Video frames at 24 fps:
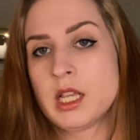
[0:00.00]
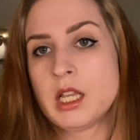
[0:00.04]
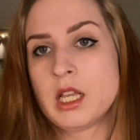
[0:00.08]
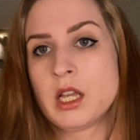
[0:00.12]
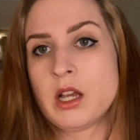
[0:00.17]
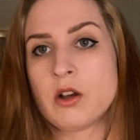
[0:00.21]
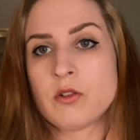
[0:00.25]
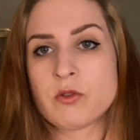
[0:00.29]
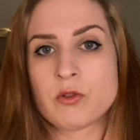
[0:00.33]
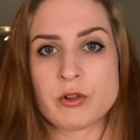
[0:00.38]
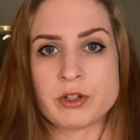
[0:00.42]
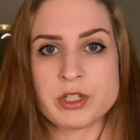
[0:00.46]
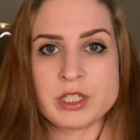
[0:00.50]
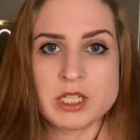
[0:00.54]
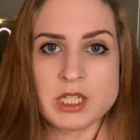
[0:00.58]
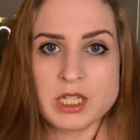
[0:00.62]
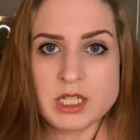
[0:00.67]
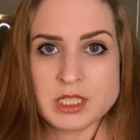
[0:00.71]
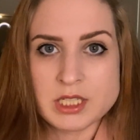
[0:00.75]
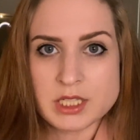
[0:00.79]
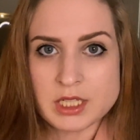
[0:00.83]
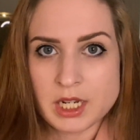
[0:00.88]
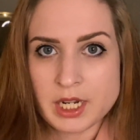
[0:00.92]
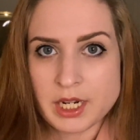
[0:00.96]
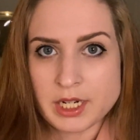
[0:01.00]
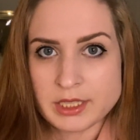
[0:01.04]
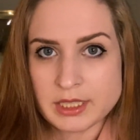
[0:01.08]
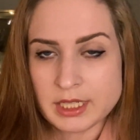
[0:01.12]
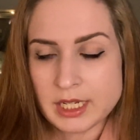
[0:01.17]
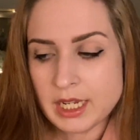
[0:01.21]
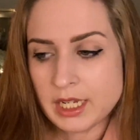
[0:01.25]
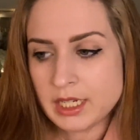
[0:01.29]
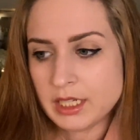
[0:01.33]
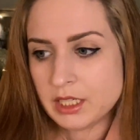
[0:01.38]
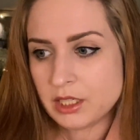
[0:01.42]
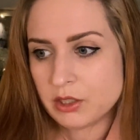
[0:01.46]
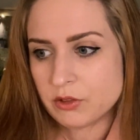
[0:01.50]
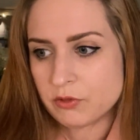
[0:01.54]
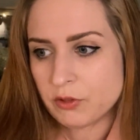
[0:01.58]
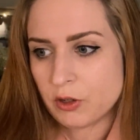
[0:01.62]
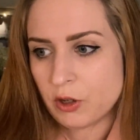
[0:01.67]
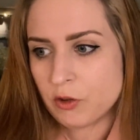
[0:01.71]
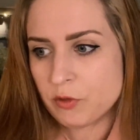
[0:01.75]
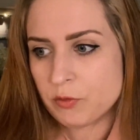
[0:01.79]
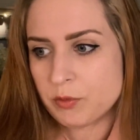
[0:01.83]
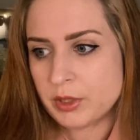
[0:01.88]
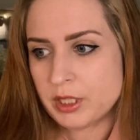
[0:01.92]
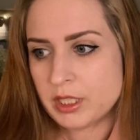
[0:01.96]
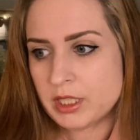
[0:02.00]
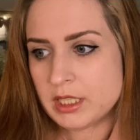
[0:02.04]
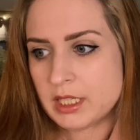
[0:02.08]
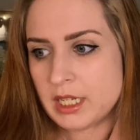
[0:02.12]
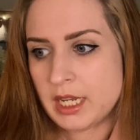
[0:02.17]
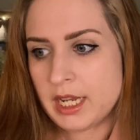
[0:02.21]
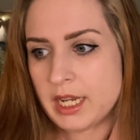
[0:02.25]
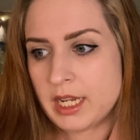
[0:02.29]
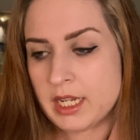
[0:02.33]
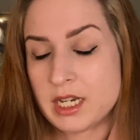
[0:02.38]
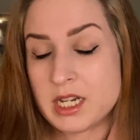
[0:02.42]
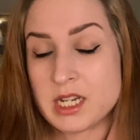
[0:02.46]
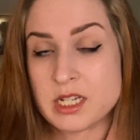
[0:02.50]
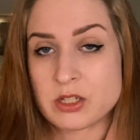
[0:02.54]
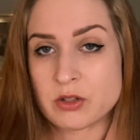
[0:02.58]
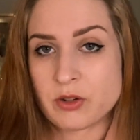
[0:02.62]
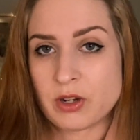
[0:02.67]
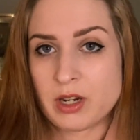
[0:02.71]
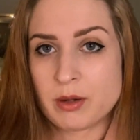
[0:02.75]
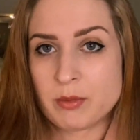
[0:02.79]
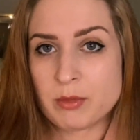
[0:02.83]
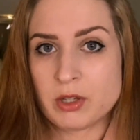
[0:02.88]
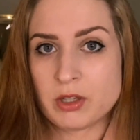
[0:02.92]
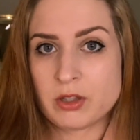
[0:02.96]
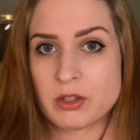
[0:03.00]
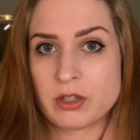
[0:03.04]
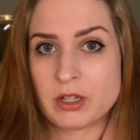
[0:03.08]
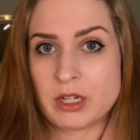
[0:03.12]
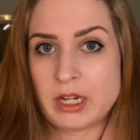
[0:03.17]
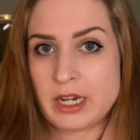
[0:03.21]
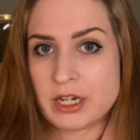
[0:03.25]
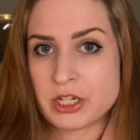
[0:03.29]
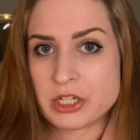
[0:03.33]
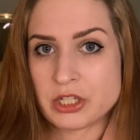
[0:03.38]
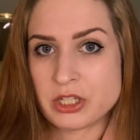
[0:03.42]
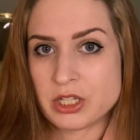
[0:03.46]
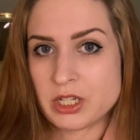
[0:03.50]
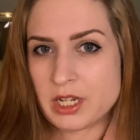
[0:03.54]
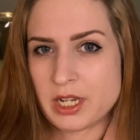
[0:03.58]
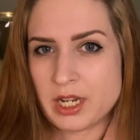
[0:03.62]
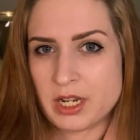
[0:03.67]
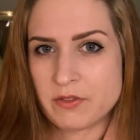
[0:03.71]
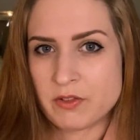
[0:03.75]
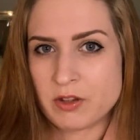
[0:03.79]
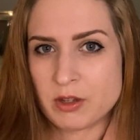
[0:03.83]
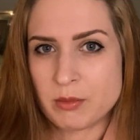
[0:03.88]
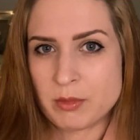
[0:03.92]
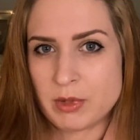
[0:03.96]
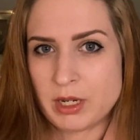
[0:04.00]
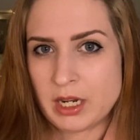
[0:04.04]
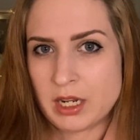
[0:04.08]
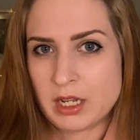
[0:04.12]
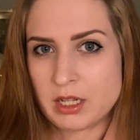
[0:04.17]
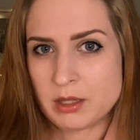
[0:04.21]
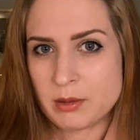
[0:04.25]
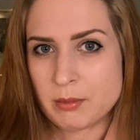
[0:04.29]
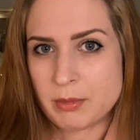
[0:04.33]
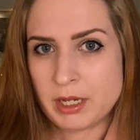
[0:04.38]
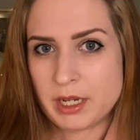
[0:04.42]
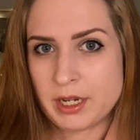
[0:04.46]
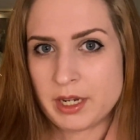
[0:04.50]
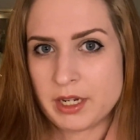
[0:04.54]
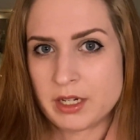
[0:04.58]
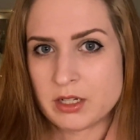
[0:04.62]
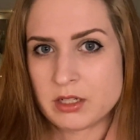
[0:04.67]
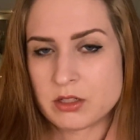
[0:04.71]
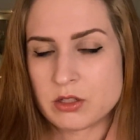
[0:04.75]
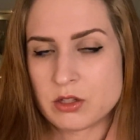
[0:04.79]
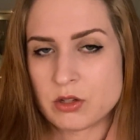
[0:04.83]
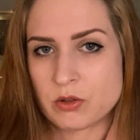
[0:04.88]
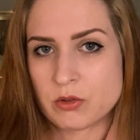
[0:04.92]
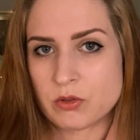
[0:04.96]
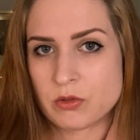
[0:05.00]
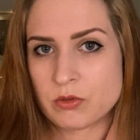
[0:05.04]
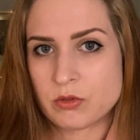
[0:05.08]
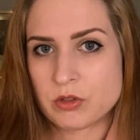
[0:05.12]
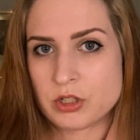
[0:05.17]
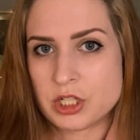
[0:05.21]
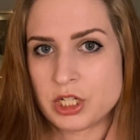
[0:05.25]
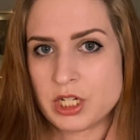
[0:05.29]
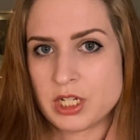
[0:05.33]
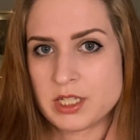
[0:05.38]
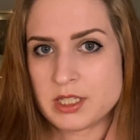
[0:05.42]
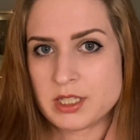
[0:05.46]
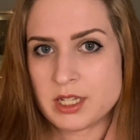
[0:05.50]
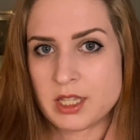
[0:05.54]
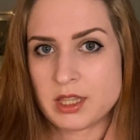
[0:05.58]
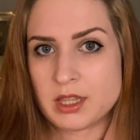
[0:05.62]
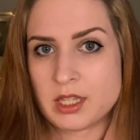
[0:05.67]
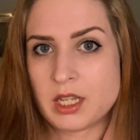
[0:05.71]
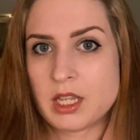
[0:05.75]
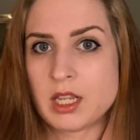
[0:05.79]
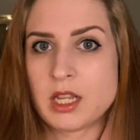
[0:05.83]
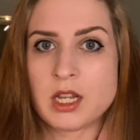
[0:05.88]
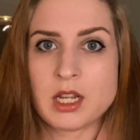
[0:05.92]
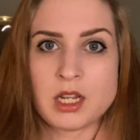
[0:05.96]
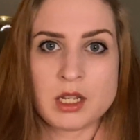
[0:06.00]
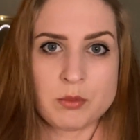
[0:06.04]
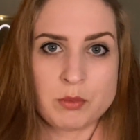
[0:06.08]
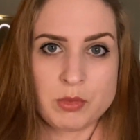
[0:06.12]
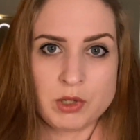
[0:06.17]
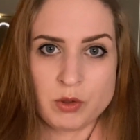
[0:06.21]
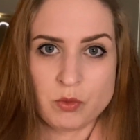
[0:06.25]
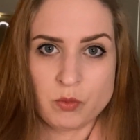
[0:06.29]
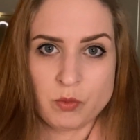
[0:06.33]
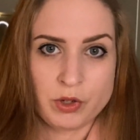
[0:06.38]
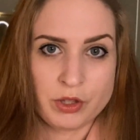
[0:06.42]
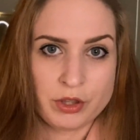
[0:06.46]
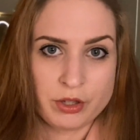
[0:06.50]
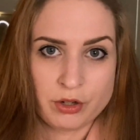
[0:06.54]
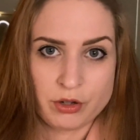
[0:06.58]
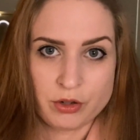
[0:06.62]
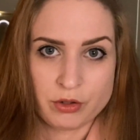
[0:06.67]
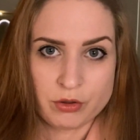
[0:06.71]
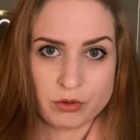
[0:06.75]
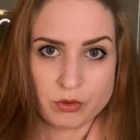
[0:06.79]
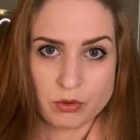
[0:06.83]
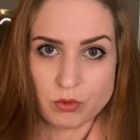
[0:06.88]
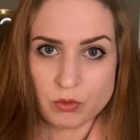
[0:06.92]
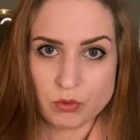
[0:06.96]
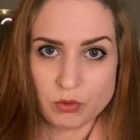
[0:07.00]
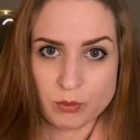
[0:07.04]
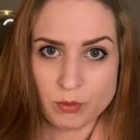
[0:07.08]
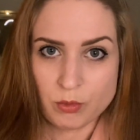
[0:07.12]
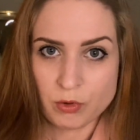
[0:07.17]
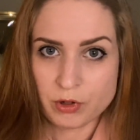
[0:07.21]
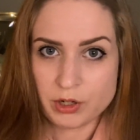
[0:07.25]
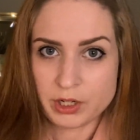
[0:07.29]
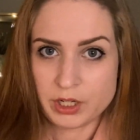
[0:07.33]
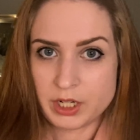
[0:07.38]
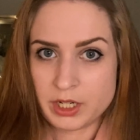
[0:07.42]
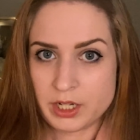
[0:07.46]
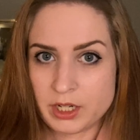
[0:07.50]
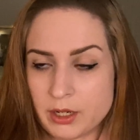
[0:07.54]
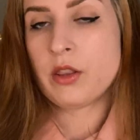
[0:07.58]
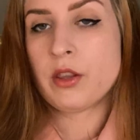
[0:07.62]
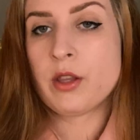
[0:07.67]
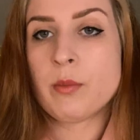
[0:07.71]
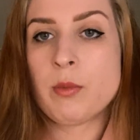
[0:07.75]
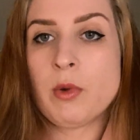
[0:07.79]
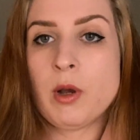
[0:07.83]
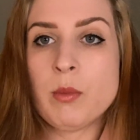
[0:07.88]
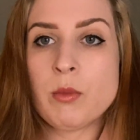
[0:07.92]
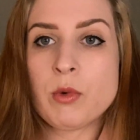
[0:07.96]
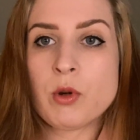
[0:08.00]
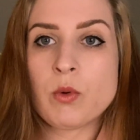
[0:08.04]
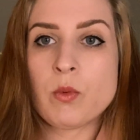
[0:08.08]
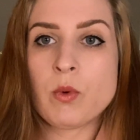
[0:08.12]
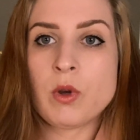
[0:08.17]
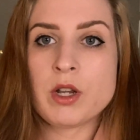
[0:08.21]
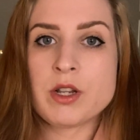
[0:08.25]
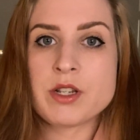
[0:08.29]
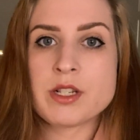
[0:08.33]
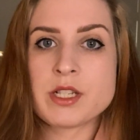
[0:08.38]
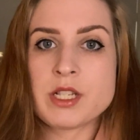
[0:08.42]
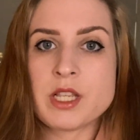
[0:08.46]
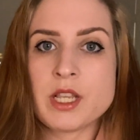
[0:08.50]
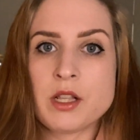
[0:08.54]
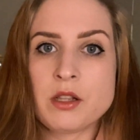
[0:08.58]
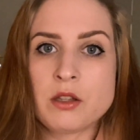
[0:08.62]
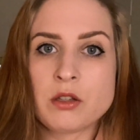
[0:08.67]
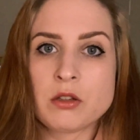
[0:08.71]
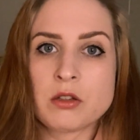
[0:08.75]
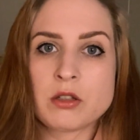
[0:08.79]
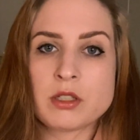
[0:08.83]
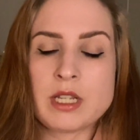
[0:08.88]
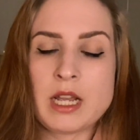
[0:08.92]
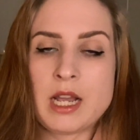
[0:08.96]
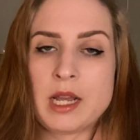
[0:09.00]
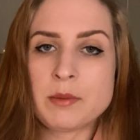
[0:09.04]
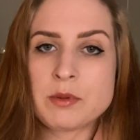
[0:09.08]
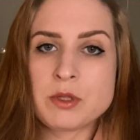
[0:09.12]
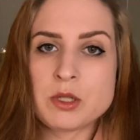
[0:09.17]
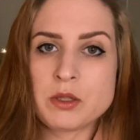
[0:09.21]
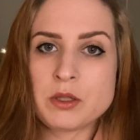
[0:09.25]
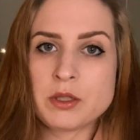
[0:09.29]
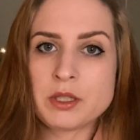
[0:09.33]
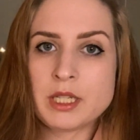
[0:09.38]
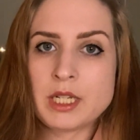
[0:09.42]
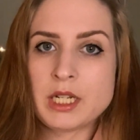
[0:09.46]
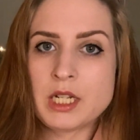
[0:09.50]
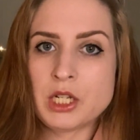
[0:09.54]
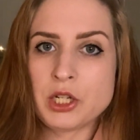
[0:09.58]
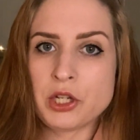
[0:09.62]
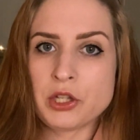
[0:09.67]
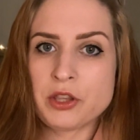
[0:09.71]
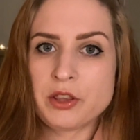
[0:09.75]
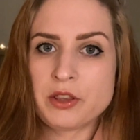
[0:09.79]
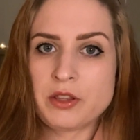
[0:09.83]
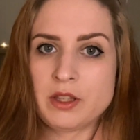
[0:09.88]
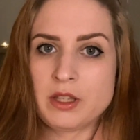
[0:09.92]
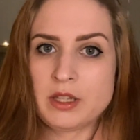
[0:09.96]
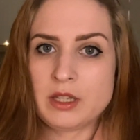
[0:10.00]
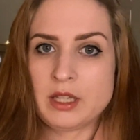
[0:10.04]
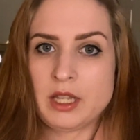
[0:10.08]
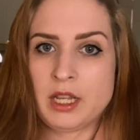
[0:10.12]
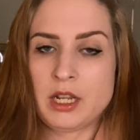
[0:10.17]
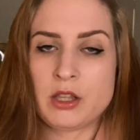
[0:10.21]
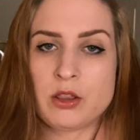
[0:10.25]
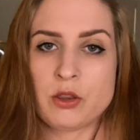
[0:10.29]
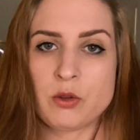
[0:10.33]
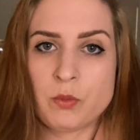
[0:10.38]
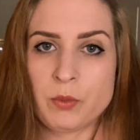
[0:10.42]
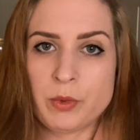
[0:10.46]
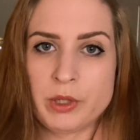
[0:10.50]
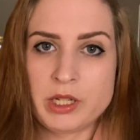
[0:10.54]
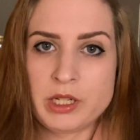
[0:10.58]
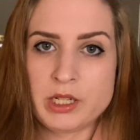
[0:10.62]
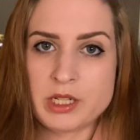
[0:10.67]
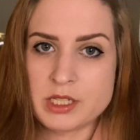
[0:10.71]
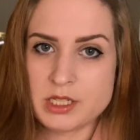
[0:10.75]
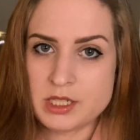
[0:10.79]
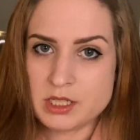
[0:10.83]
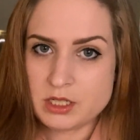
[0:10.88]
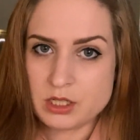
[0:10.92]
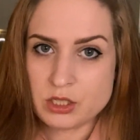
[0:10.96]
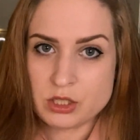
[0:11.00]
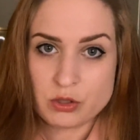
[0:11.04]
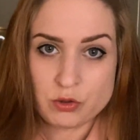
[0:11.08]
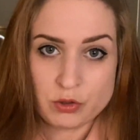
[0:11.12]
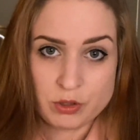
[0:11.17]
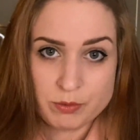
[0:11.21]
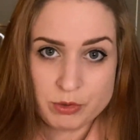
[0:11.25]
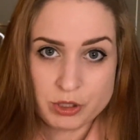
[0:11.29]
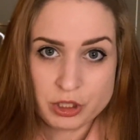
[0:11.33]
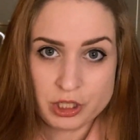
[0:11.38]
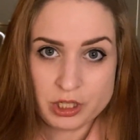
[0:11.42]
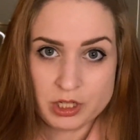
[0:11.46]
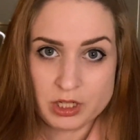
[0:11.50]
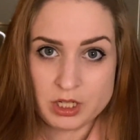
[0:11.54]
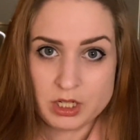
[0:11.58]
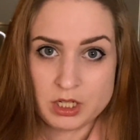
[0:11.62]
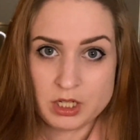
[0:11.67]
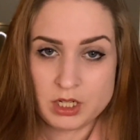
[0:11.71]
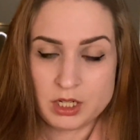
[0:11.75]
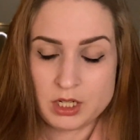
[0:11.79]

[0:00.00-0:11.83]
Of course, he denied any involvement, and his grandma actually gave him an alibi, so she said that he had been with her the whole morning. The bummer was he looked absolutely nothing like the witness description.